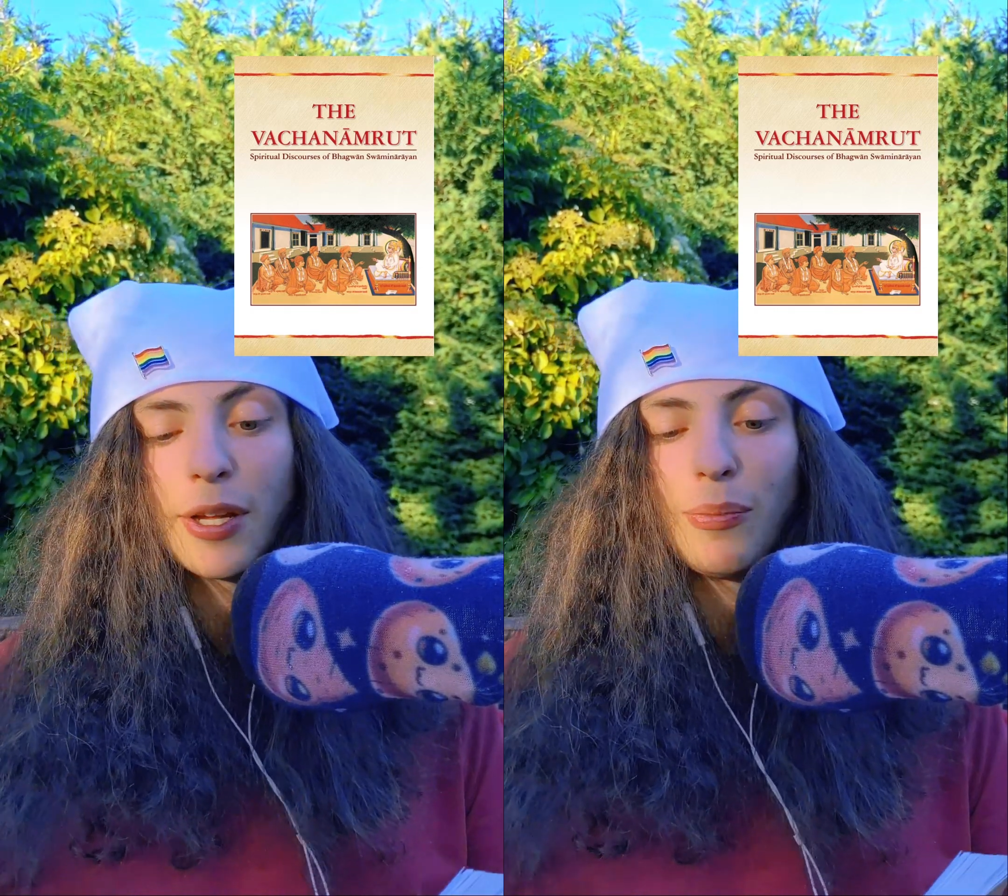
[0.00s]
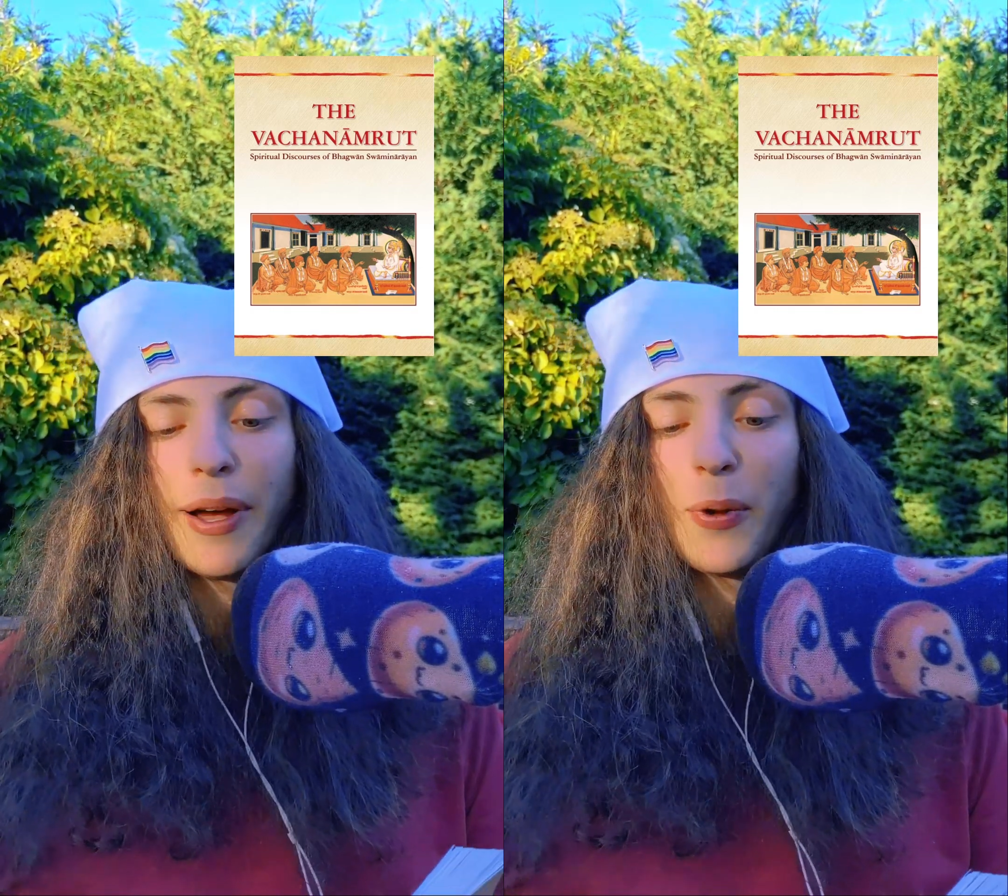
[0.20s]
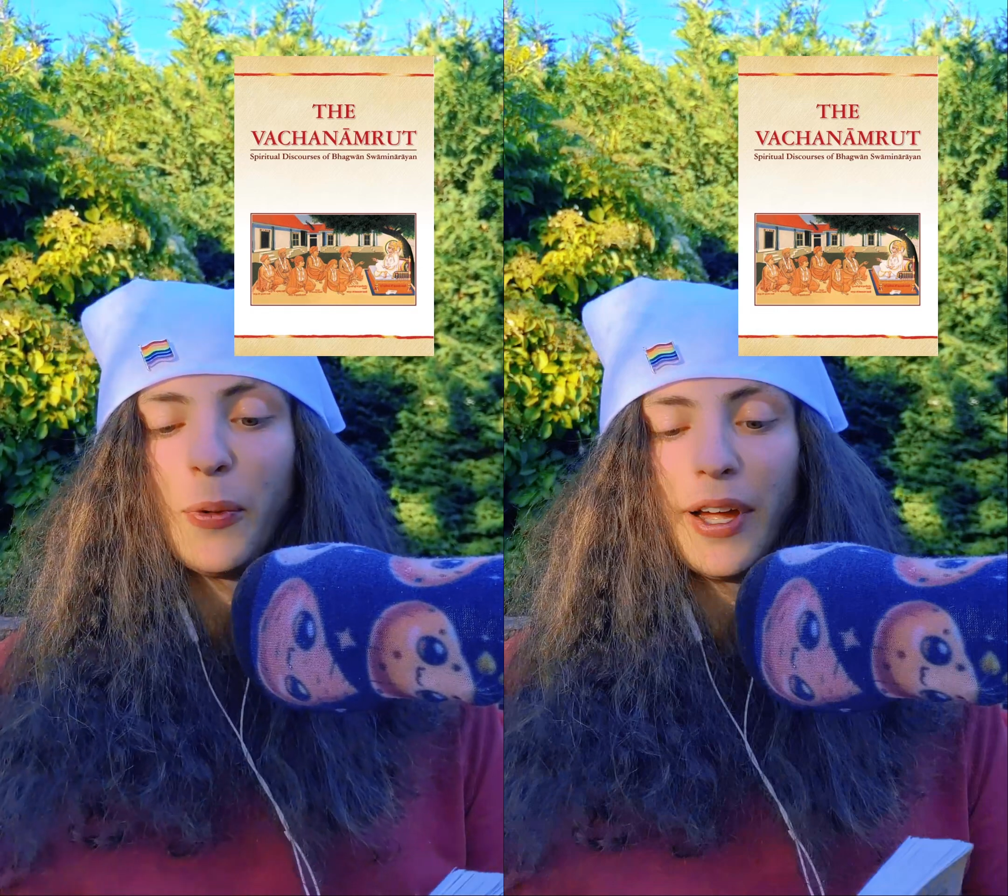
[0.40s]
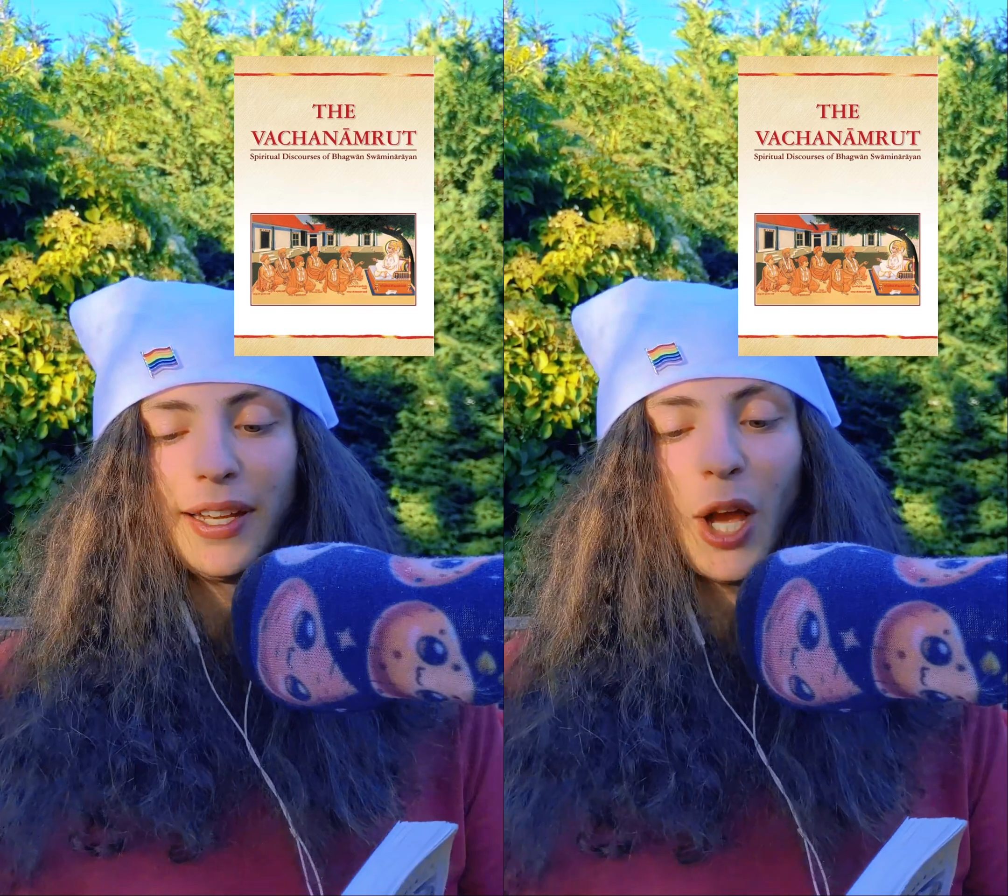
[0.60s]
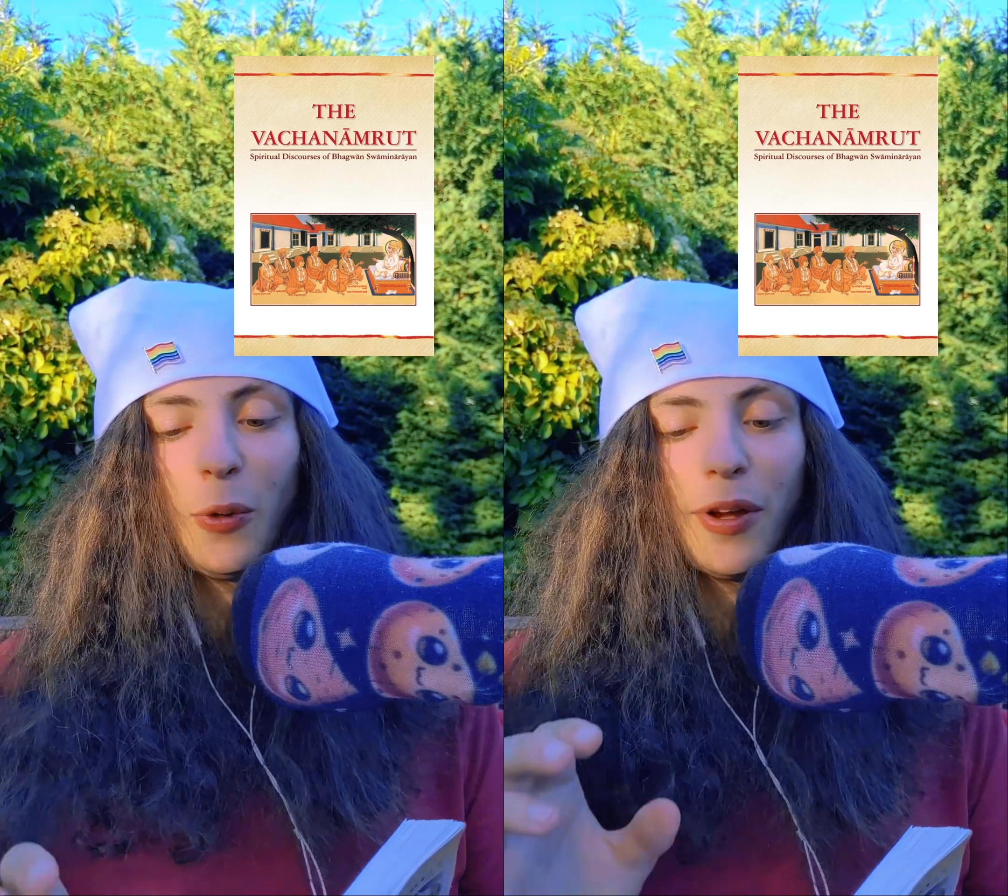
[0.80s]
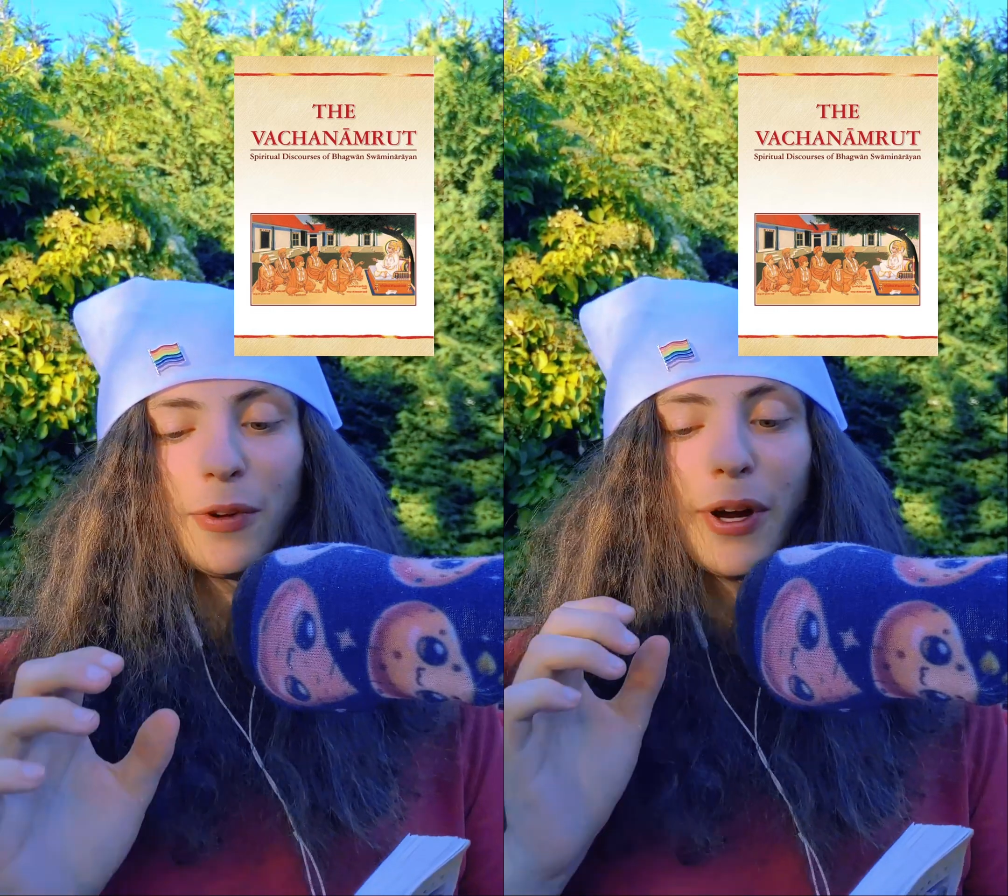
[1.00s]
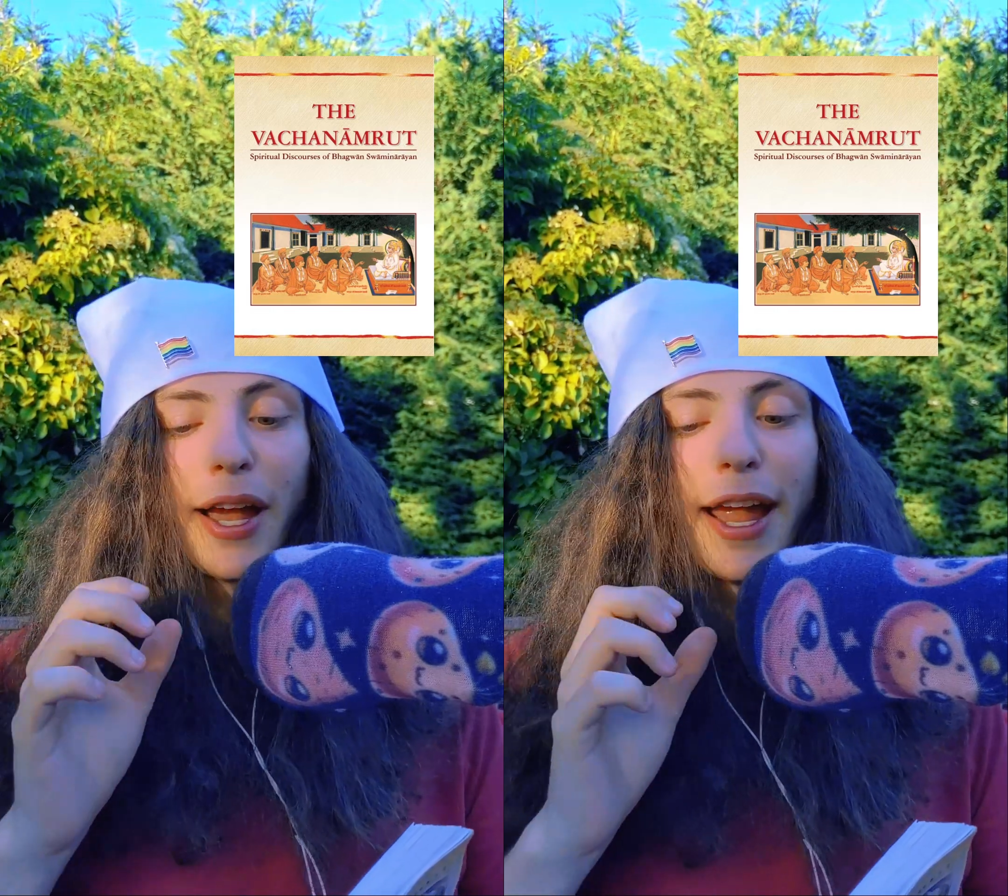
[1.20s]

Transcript: Bhagwan, however,